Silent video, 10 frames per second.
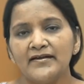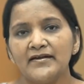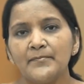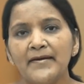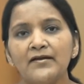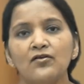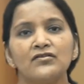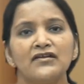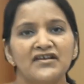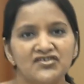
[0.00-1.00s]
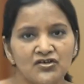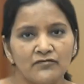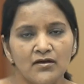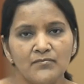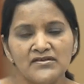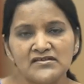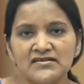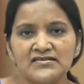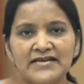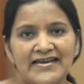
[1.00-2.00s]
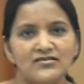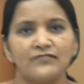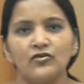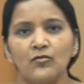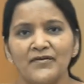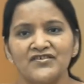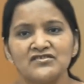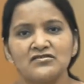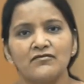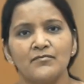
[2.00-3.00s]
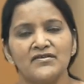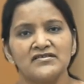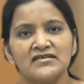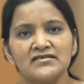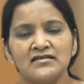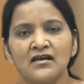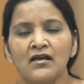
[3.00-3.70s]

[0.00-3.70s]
it depends on the nature of the business, size of the operations of the business,